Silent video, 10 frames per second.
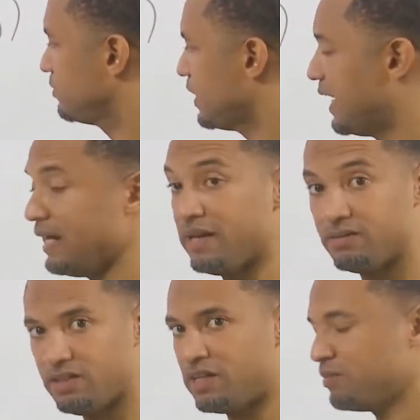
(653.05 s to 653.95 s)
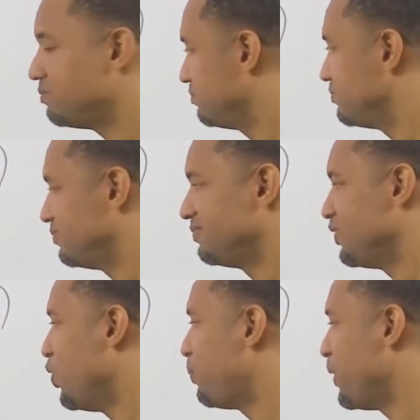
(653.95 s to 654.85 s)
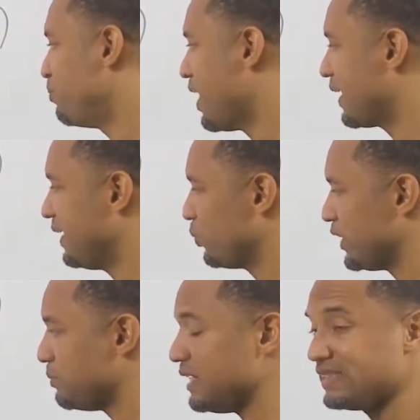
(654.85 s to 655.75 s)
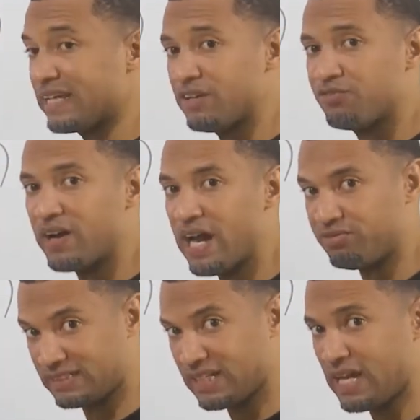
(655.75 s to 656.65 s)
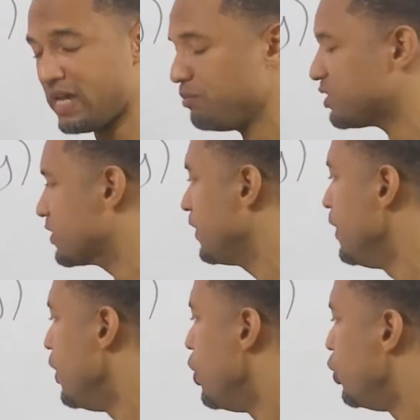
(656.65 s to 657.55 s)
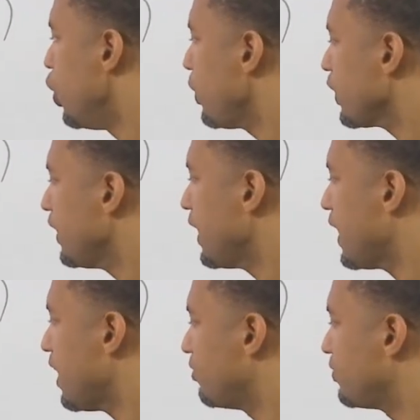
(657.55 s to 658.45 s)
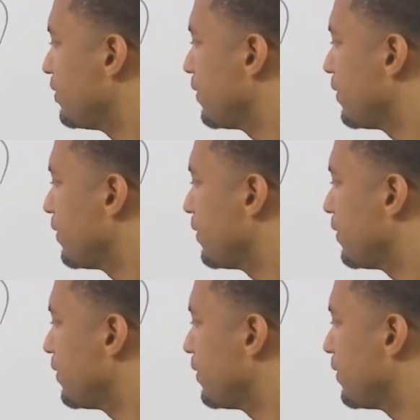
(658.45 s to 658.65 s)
and then in the open bracket, which means -5 times. Now we're gonna have